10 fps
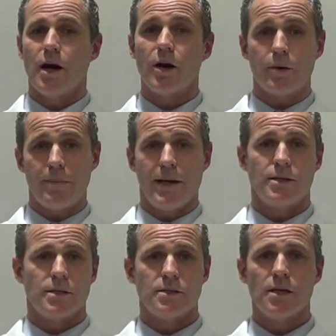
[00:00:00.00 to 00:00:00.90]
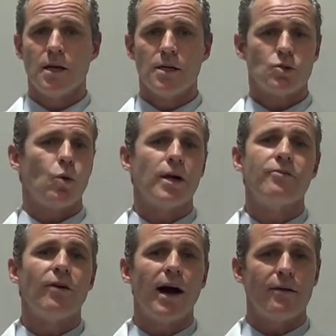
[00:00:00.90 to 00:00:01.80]
younger patients,
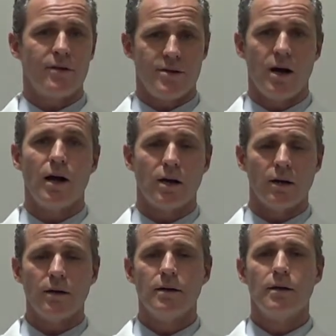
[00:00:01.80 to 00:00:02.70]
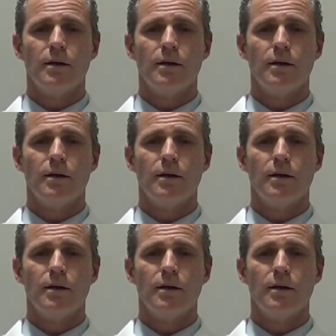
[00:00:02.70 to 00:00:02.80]
25 and younger,